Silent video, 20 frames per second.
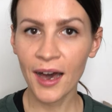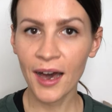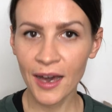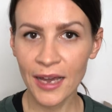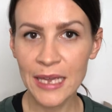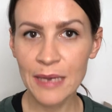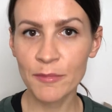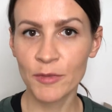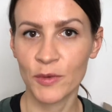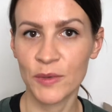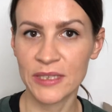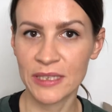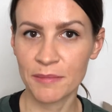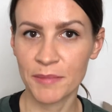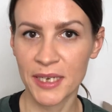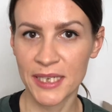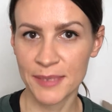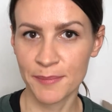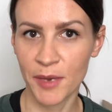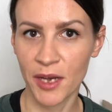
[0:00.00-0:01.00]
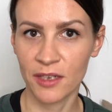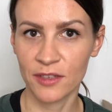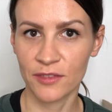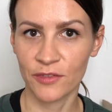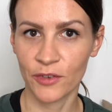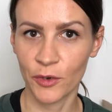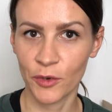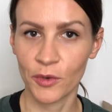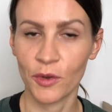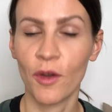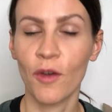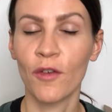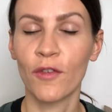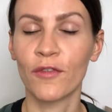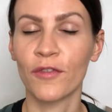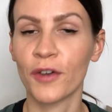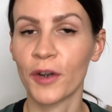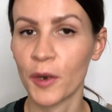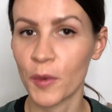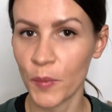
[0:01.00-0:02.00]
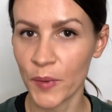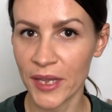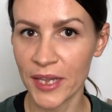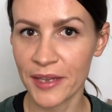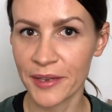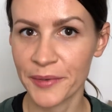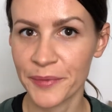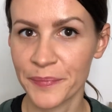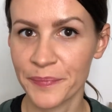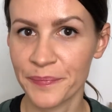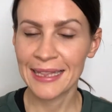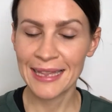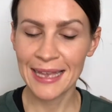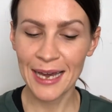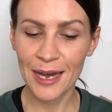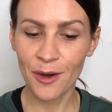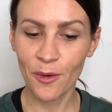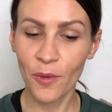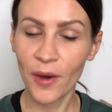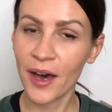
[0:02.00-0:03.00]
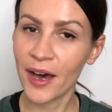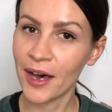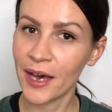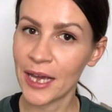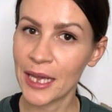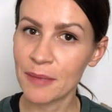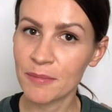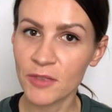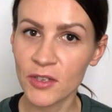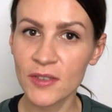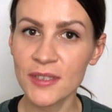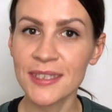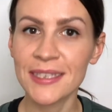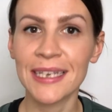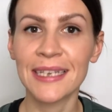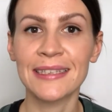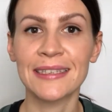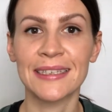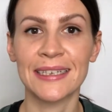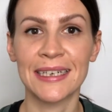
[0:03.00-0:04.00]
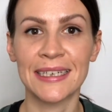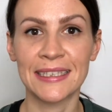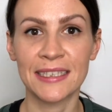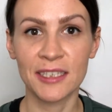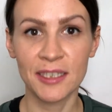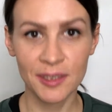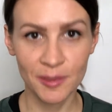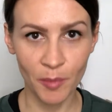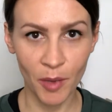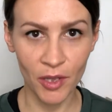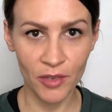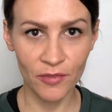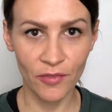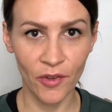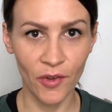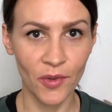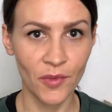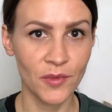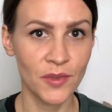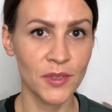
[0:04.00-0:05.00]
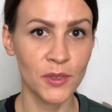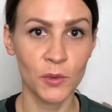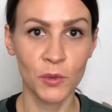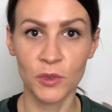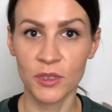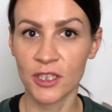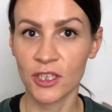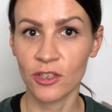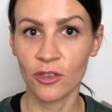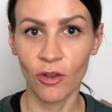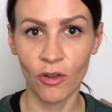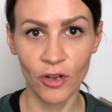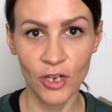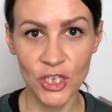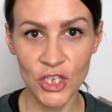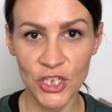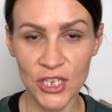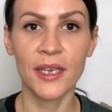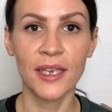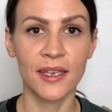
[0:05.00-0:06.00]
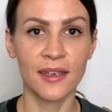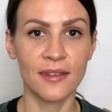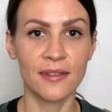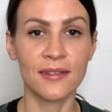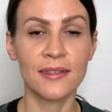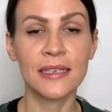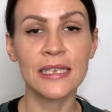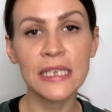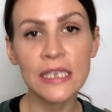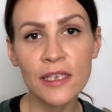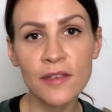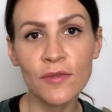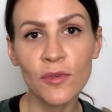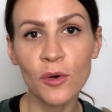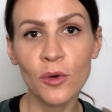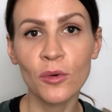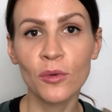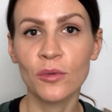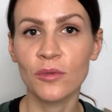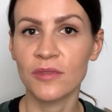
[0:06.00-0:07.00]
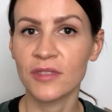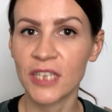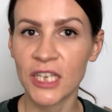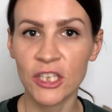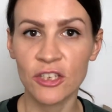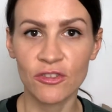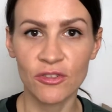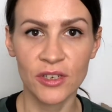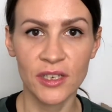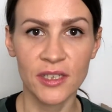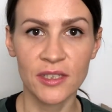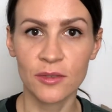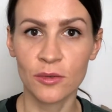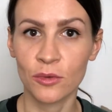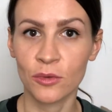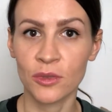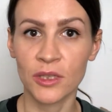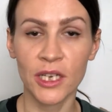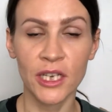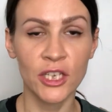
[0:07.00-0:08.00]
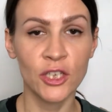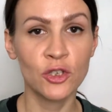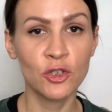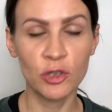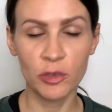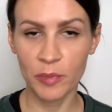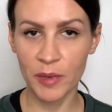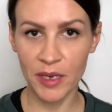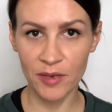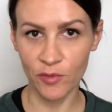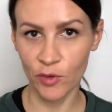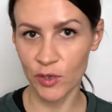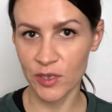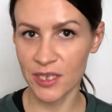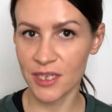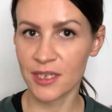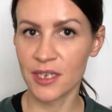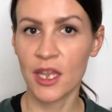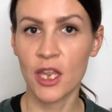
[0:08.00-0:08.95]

I am quitting my smartphone for a week. Now, I am not saying that smartphones or technology is evil, dangerous, or that it should be avoided.